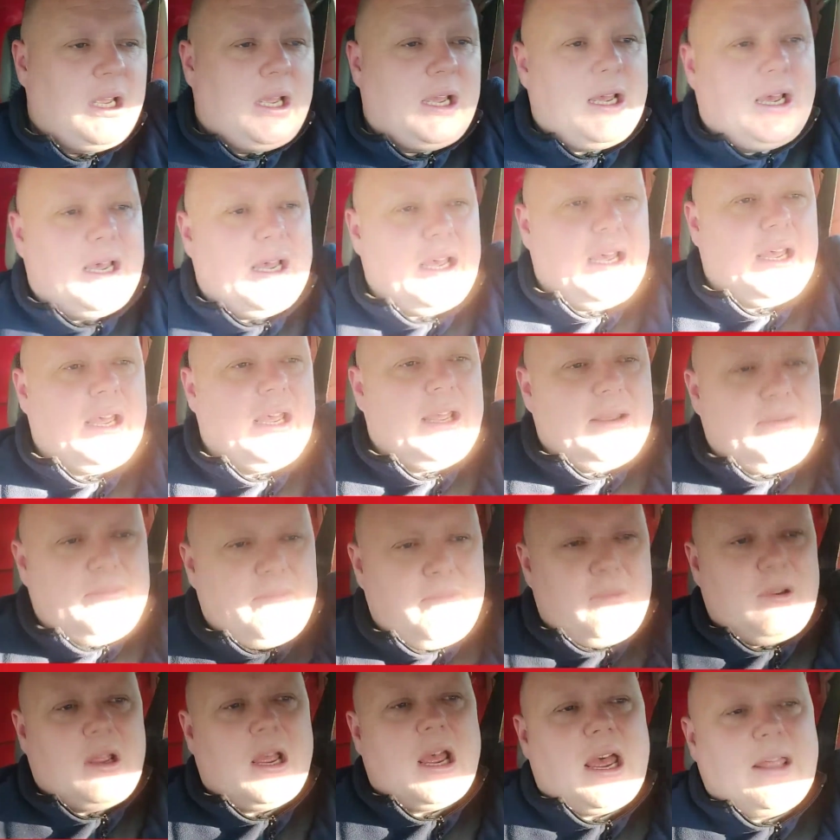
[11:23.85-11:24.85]

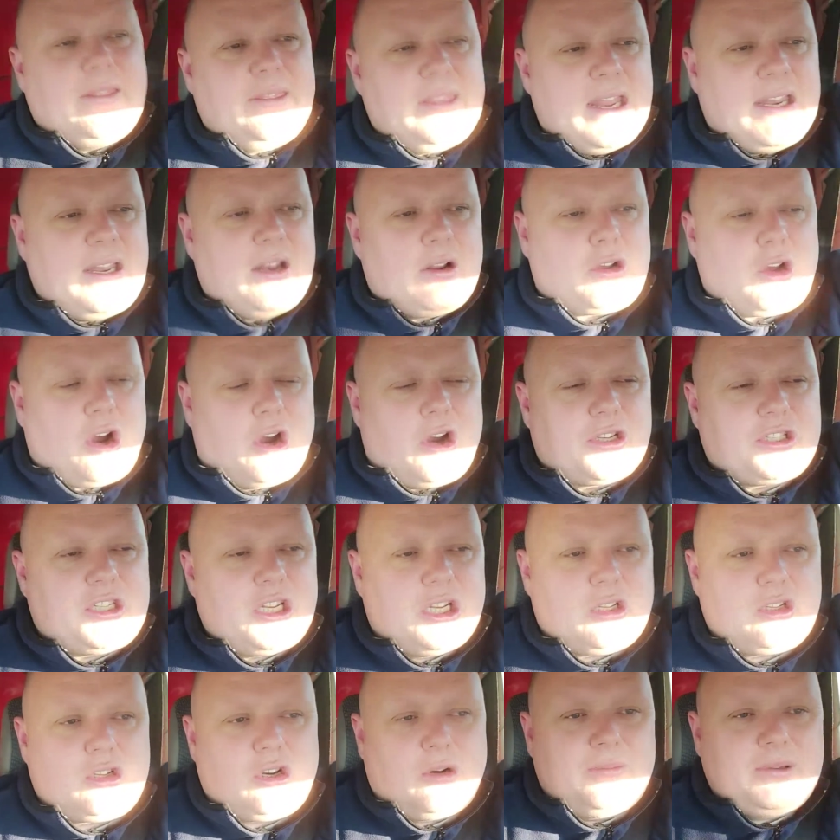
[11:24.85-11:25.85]
and then of course
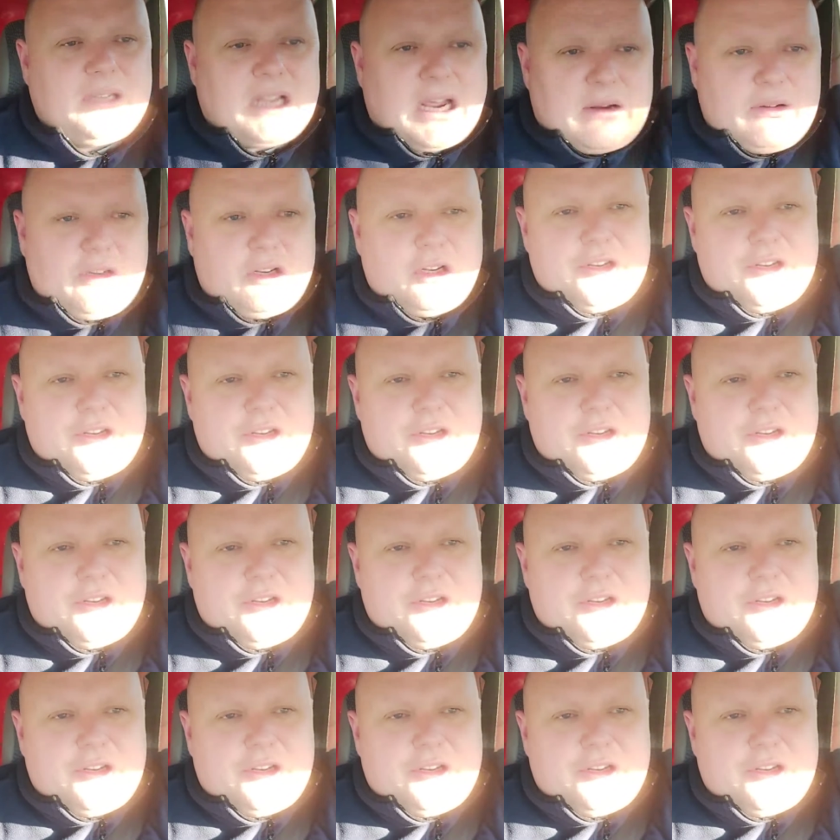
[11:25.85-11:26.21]
it'll come down